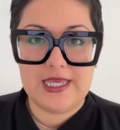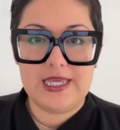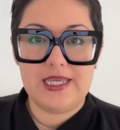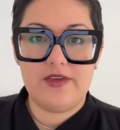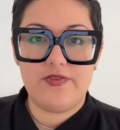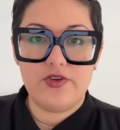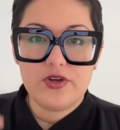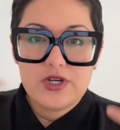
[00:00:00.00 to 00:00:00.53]

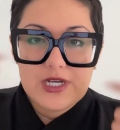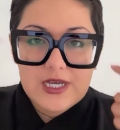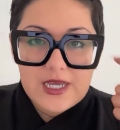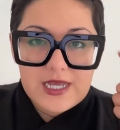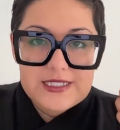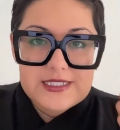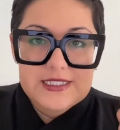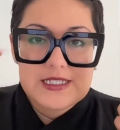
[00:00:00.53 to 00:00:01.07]
If you're
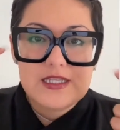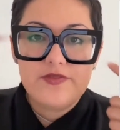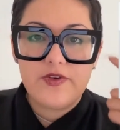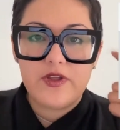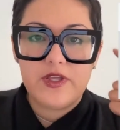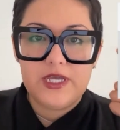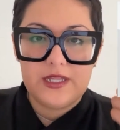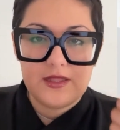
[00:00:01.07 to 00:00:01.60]
constantly
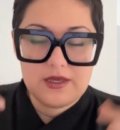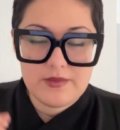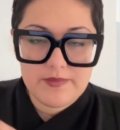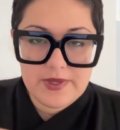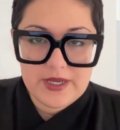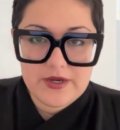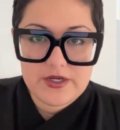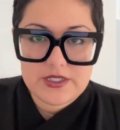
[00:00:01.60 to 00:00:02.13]
falling in the
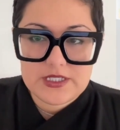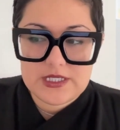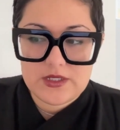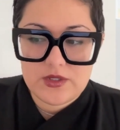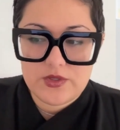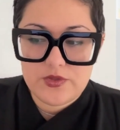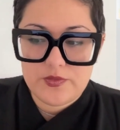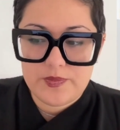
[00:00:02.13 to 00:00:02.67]
comparison
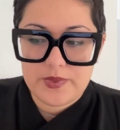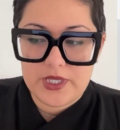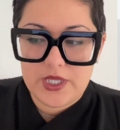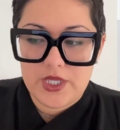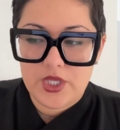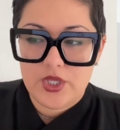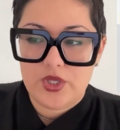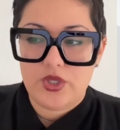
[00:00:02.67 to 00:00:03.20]
loop,
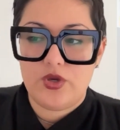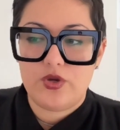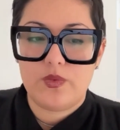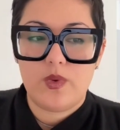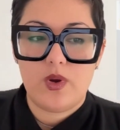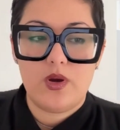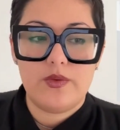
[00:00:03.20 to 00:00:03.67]
you're